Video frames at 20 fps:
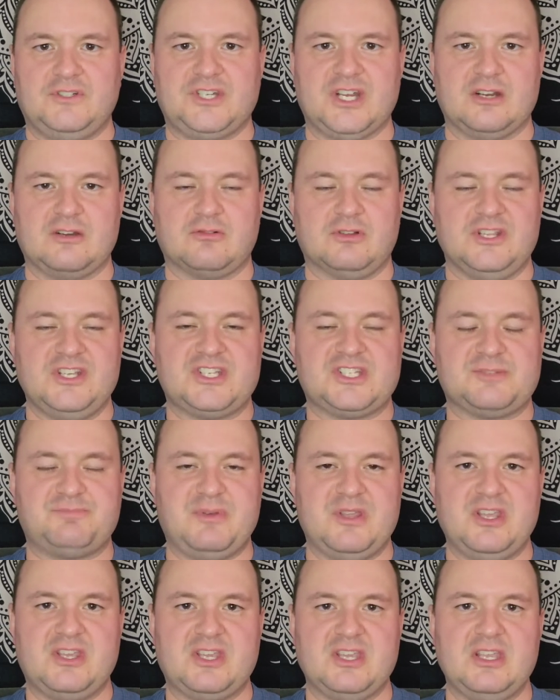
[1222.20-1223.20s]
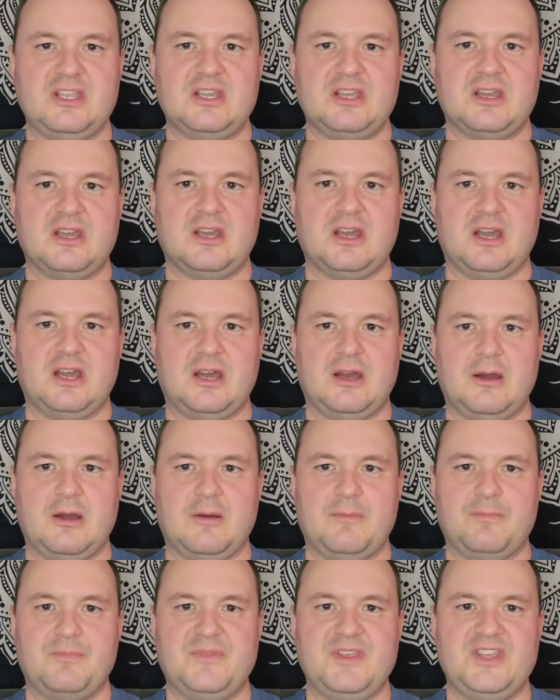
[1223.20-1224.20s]
generally speaking,
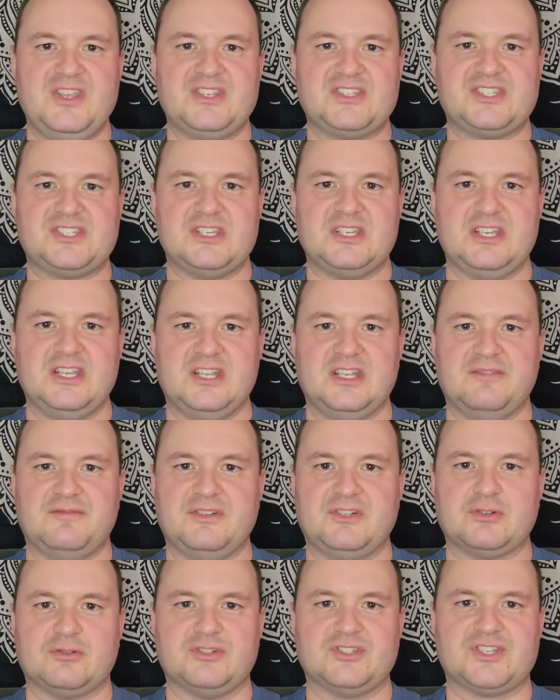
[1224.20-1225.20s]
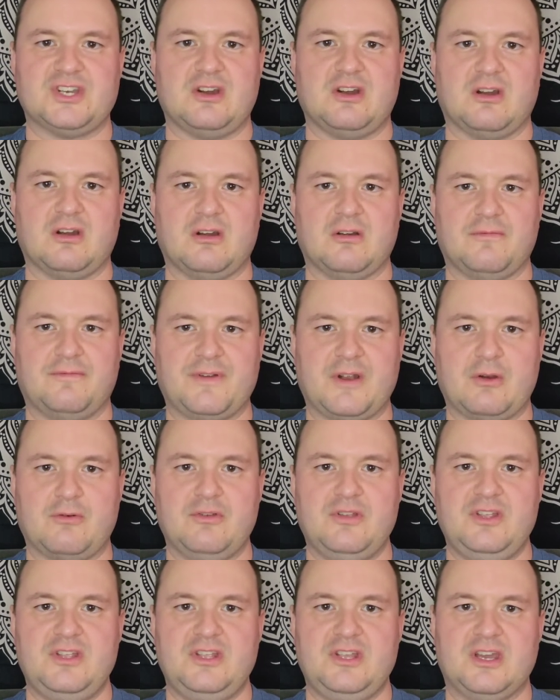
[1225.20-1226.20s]
um, these individuals are
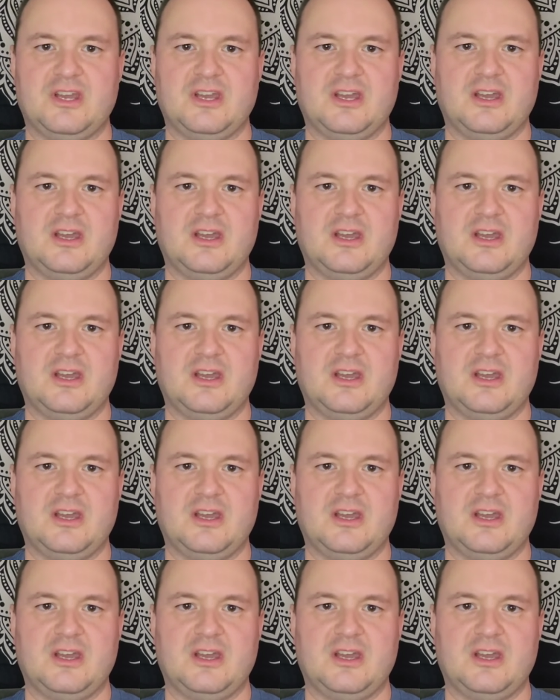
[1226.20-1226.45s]
very